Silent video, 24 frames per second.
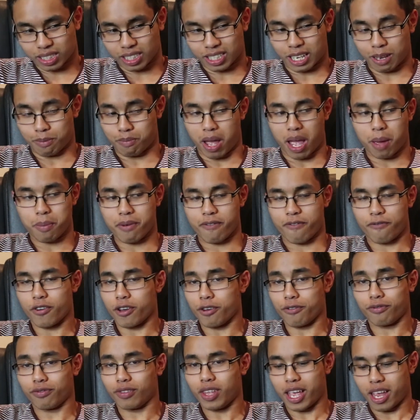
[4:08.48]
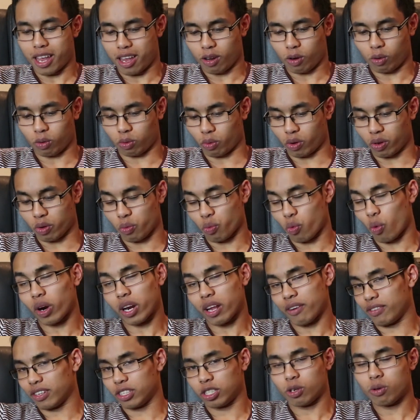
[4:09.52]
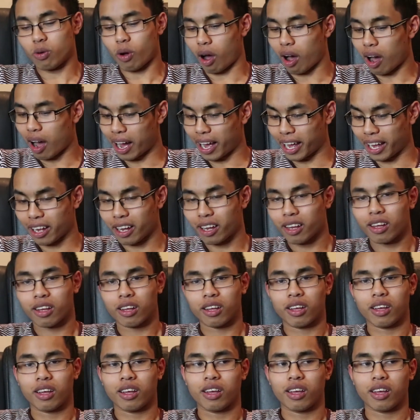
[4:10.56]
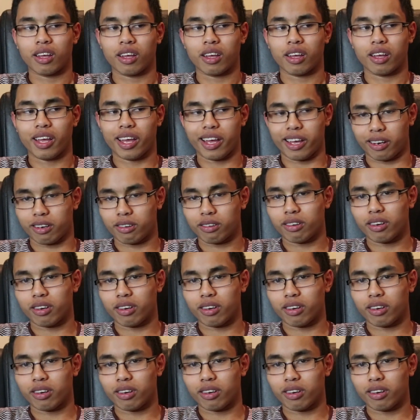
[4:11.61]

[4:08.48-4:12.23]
to maybe fifteen or whatever too high, it